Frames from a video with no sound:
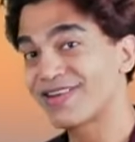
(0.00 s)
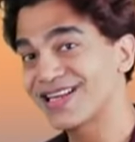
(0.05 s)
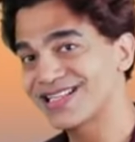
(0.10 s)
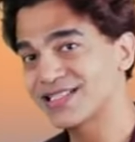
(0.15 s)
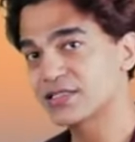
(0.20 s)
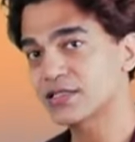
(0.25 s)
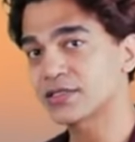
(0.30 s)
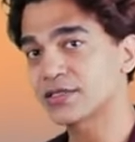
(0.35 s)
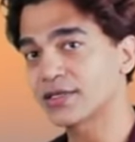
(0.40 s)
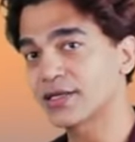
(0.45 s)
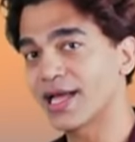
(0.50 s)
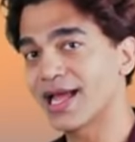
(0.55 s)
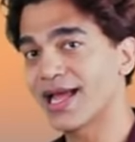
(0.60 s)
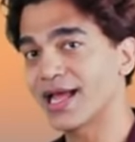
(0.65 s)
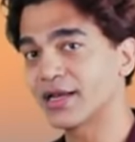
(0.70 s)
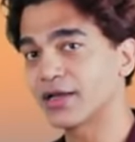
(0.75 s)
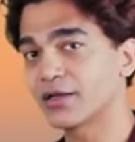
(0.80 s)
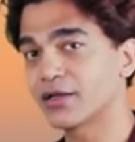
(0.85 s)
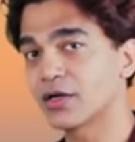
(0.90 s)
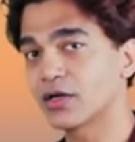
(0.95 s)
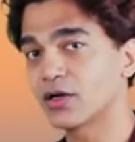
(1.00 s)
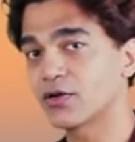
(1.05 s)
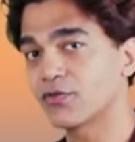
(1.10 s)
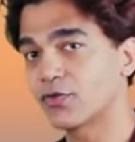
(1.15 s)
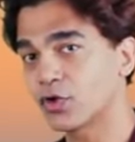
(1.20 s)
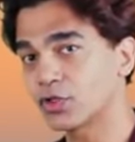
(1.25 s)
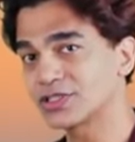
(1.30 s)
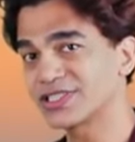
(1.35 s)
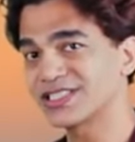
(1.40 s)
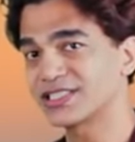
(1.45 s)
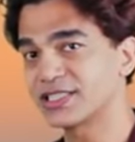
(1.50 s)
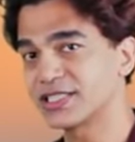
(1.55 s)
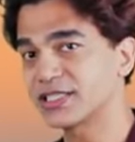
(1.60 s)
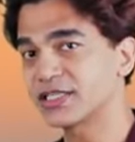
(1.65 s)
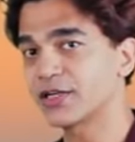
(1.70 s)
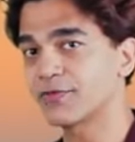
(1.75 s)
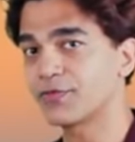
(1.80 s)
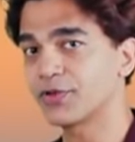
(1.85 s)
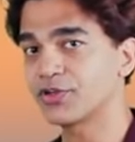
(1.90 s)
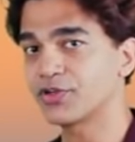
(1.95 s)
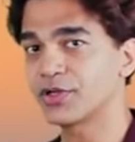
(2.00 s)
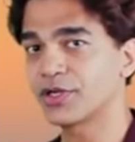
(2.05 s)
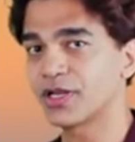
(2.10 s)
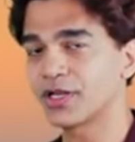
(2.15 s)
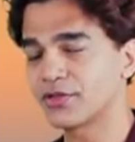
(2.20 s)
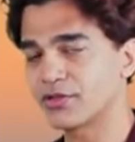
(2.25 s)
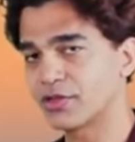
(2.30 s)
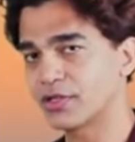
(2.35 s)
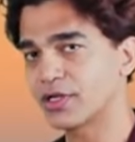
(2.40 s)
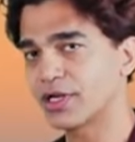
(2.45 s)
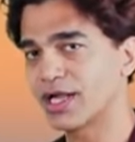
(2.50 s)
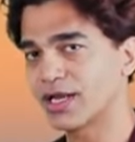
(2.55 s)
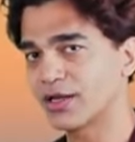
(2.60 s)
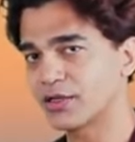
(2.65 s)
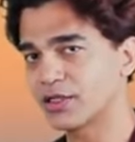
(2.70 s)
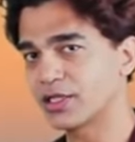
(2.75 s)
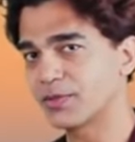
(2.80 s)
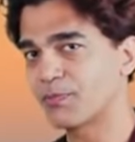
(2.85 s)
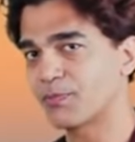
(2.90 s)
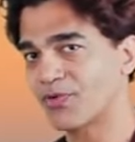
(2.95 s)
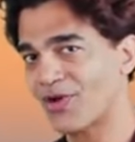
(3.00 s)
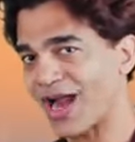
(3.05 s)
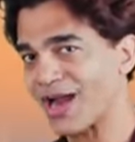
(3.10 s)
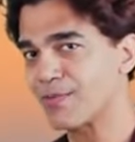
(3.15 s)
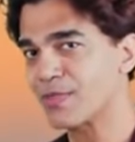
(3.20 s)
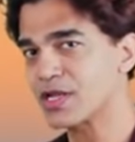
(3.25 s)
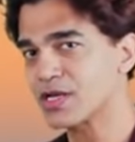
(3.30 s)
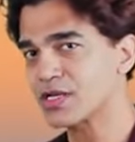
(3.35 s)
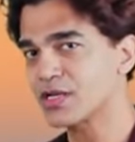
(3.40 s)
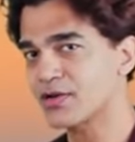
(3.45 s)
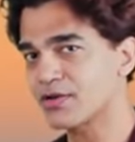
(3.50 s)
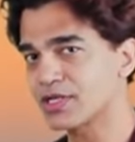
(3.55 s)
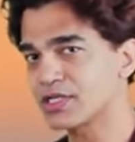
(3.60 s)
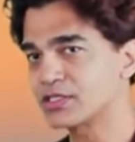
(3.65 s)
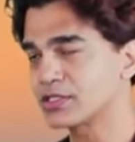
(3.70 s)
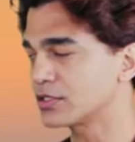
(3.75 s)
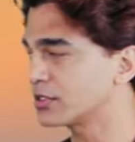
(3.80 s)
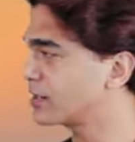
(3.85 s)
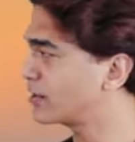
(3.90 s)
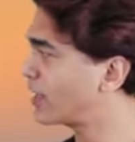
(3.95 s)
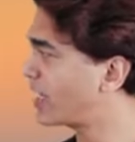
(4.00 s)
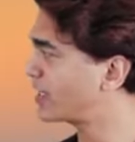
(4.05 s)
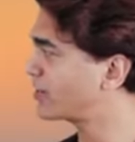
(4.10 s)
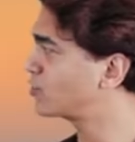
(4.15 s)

reason and for the zinc deficiency, and the primary reason,